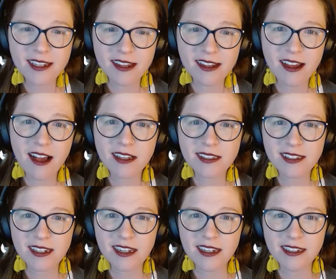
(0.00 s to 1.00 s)

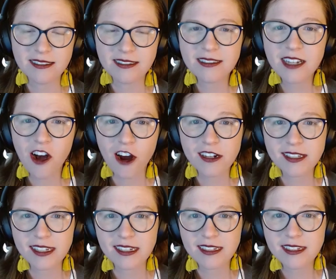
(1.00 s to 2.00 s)
Augustine
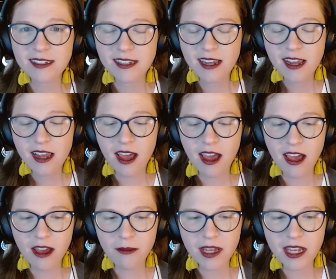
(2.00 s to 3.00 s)
Carsons,
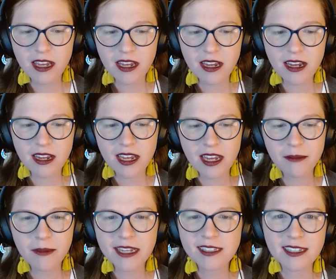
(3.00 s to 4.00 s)
he basically